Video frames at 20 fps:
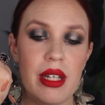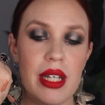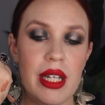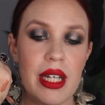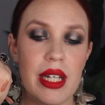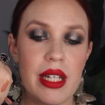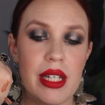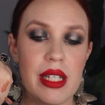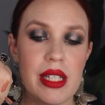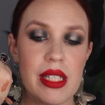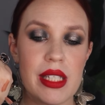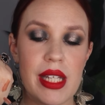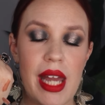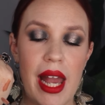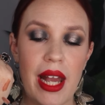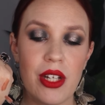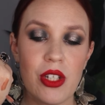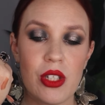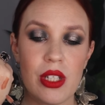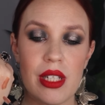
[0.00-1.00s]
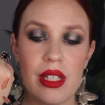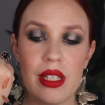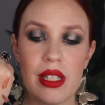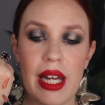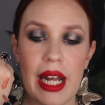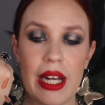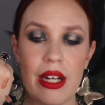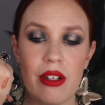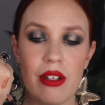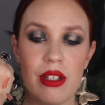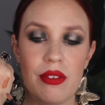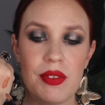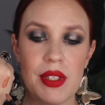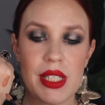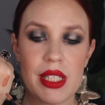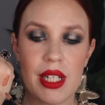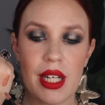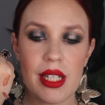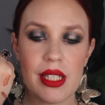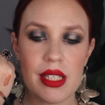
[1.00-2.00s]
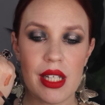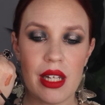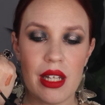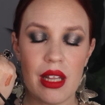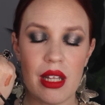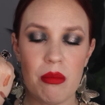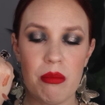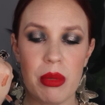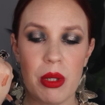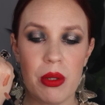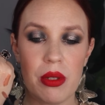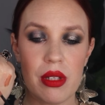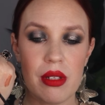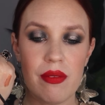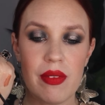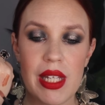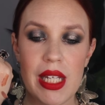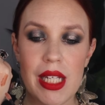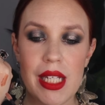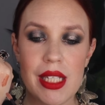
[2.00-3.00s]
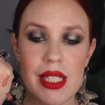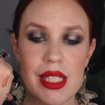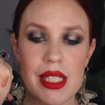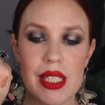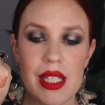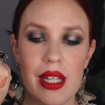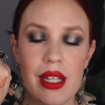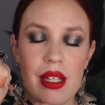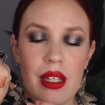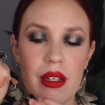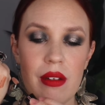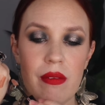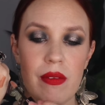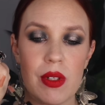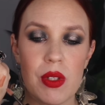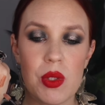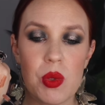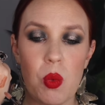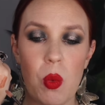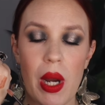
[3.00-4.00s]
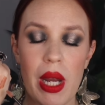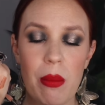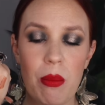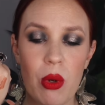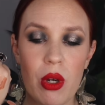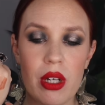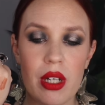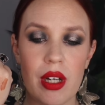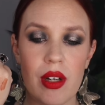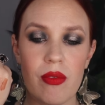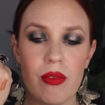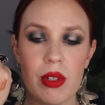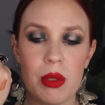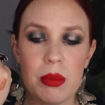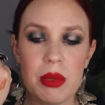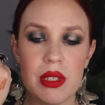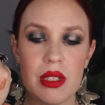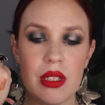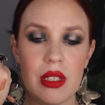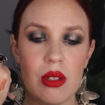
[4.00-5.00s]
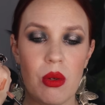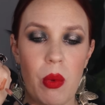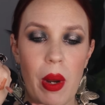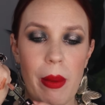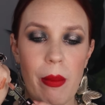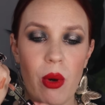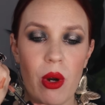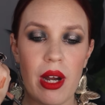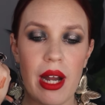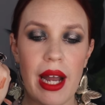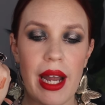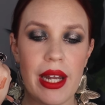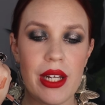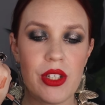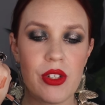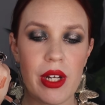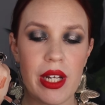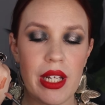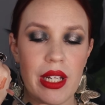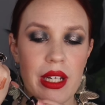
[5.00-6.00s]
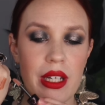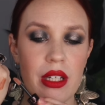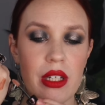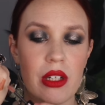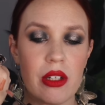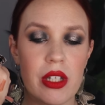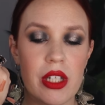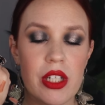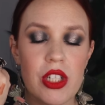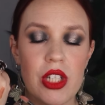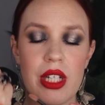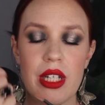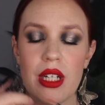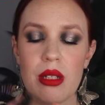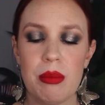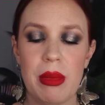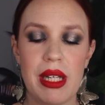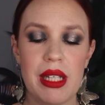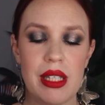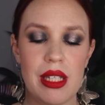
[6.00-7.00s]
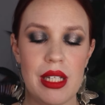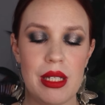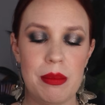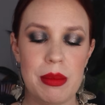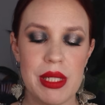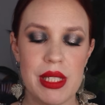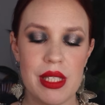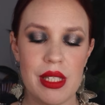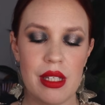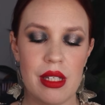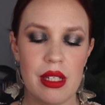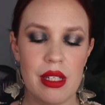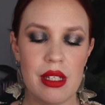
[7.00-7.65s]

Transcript: It is actually lighter in viscosity than both of these. Feels way more comfortable, way more hydrating and nourishing on my lips.